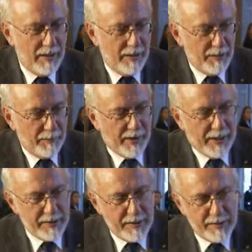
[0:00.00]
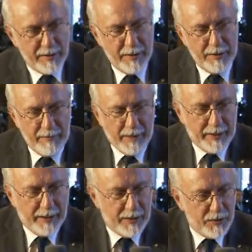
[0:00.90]
The prize is
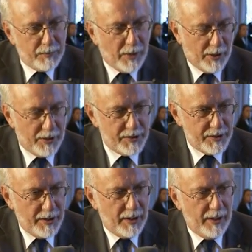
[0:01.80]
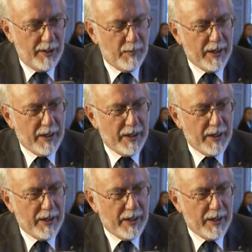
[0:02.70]
divided in two parts, and